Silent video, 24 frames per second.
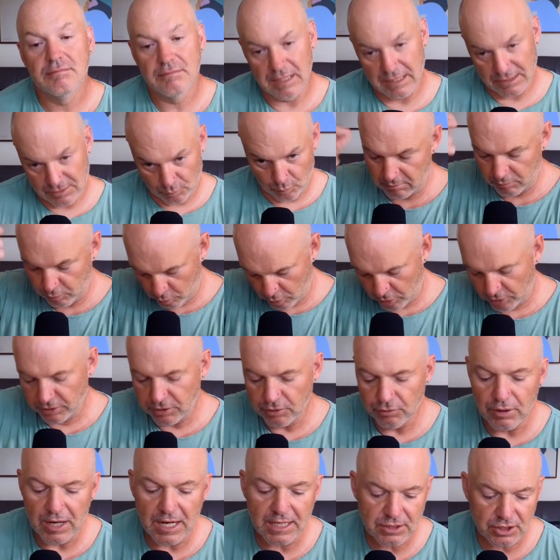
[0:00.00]
That's one
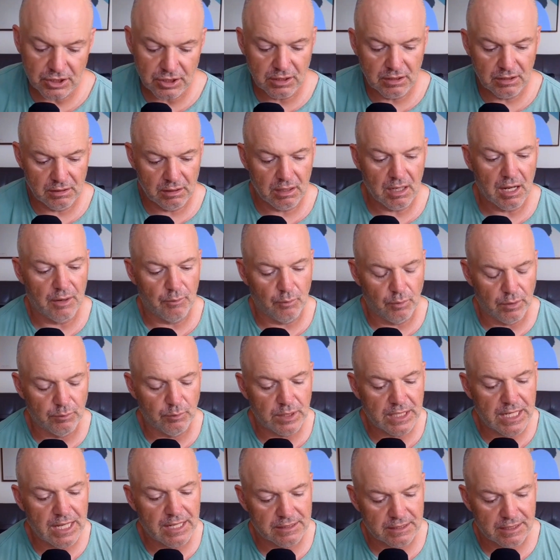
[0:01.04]
direction when
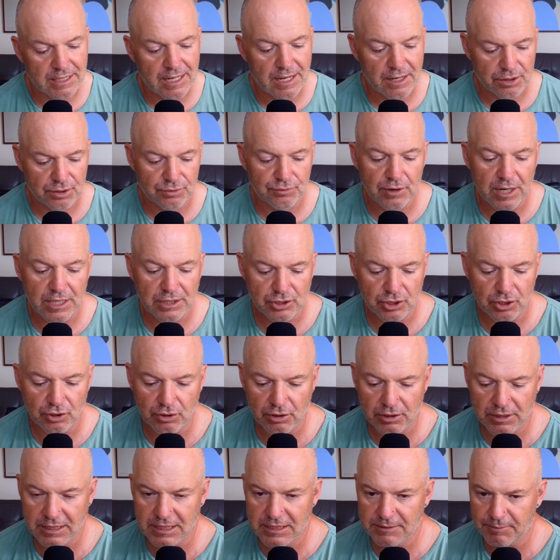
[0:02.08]
we get to that
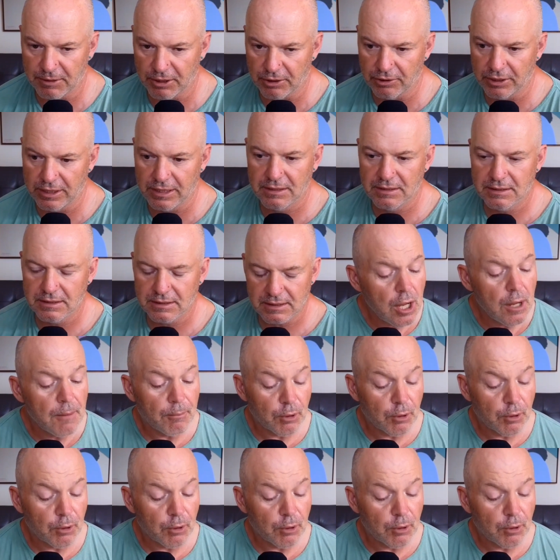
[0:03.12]
threshold experience.